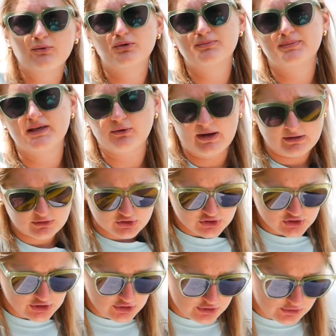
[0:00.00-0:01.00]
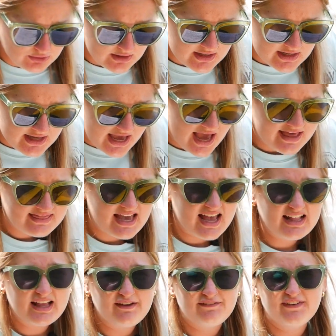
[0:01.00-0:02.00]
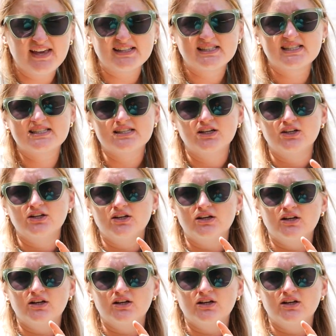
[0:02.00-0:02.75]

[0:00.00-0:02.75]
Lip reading: that would be around a 2. And then if it's